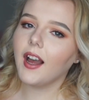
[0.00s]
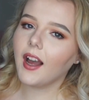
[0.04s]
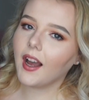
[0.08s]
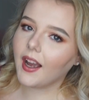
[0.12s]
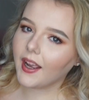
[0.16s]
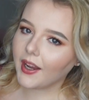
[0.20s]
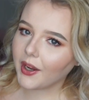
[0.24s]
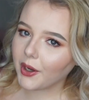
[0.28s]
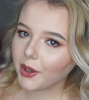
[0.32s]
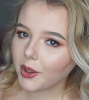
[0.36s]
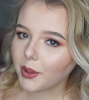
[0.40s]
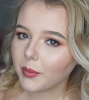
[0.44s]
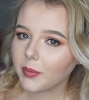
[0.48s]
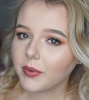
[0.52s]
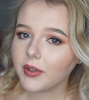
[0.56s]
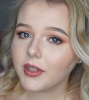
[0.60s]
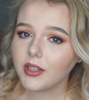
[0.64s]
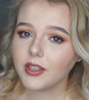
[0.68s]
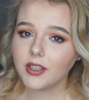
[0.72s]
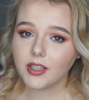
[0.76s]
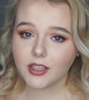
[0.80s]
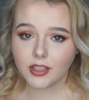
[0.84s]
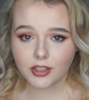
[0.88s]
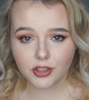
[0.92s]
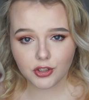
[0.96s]
I hope
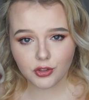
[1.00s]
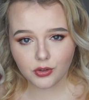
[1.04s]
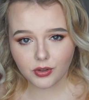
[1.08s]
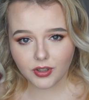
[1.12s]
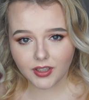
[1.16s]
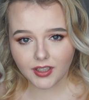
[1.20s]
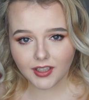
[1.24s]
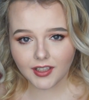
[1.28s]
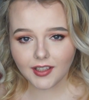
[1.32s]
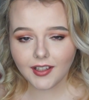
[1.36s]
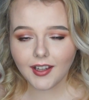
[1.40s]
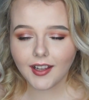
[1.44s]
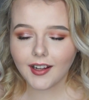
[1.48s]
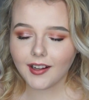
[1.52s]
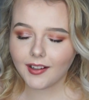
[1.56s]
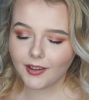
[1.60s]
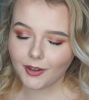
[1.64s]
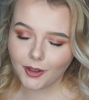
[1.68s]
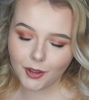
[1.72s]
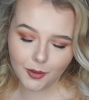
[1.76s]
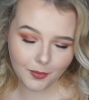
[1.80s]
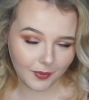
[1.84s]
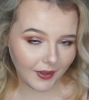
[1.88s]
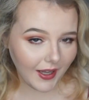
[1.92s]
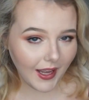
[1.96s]
you'd enjoyed it and I
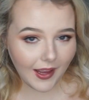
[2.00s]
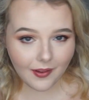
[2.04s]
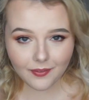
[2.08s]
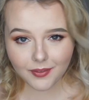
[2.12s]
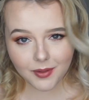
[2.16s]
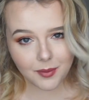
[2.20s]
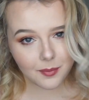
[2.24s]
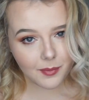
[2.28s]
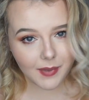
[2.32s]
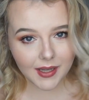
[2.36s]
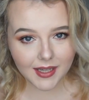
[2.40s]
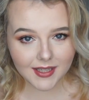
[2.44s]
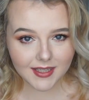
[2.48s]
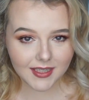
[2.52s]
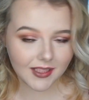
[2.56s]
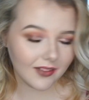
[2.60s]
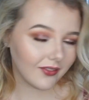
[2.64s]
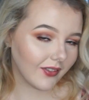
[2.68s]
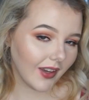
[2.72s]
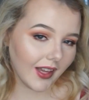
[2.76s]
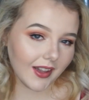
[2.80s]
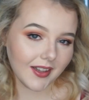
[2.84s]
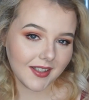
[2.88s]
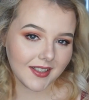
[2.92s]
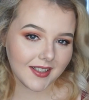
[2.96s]
hope you have an amazing
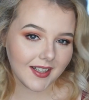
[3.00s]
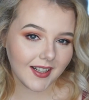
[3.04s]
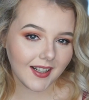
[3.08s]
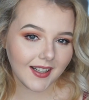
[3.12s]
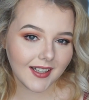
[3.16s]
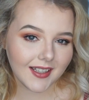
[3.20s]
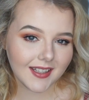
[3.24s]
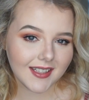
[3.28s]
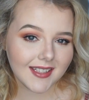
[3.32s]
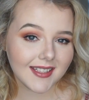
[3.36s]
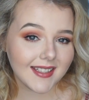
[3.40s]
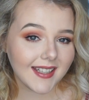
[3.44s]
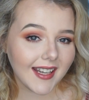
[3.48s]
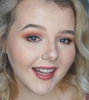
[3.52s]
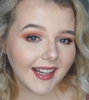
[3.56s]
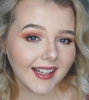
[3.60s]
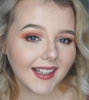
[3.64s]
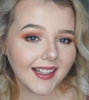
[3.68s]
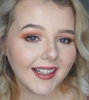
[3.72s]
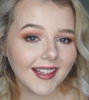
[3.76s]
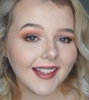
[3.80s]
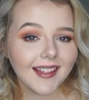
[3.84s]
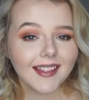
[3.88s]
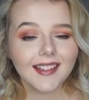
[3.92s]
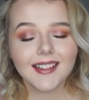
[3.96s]
Valentine's
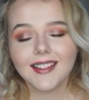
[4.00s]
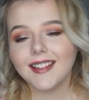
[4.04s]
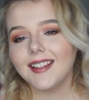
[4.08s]
Day.